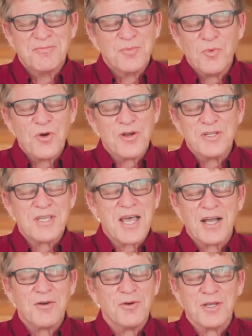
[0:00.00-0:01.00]
words
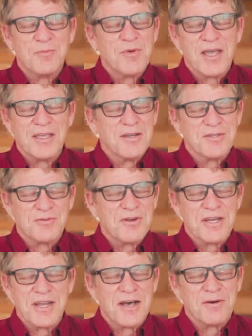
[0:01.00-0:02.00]
echoing in my ears
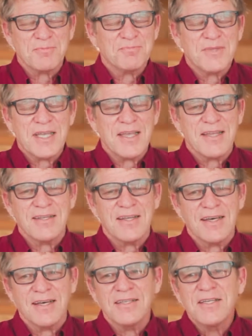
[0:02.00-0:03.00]
right now. And
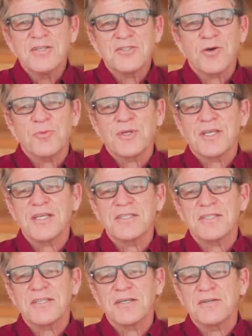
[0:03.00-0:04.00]
so
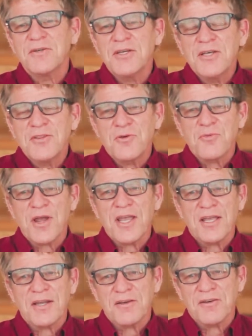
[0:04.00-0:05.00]
begins the
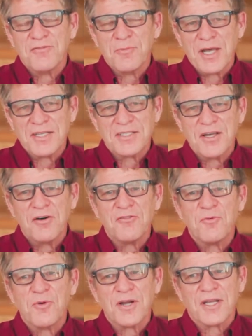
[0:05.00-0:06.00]
reign of myself
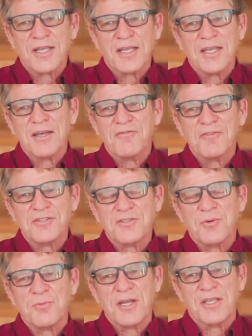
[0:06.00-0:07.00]
working here for
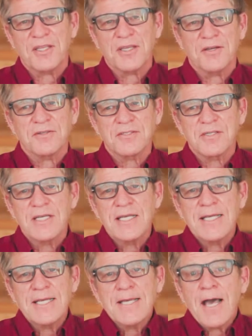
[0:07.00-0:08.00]
so many years.
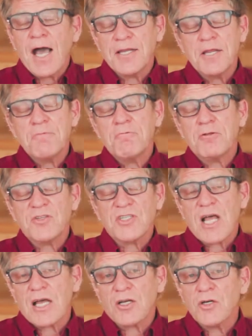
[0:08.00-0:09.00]
I didn't really
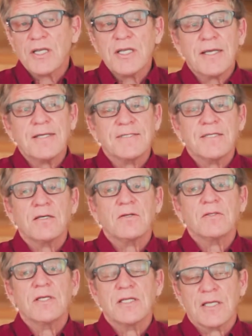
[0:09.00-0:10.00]
start cooking
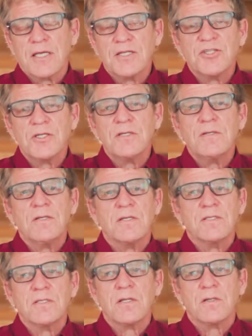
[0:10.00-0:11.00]
until in the kitchen
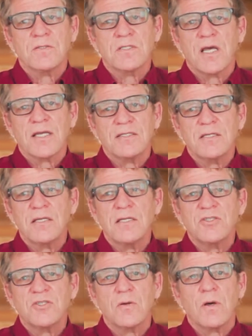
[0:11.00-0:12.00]
until I was
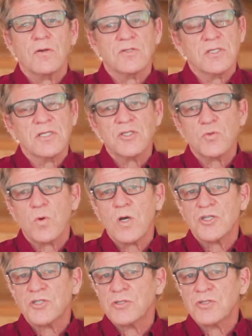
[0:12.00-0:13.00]
19, so I was a
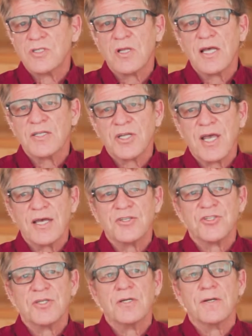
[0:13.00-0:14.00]
dishwasher /
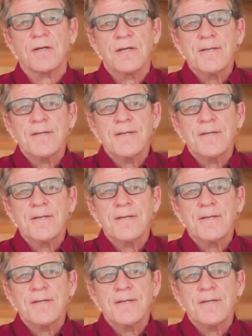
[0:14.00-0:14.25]
cashier.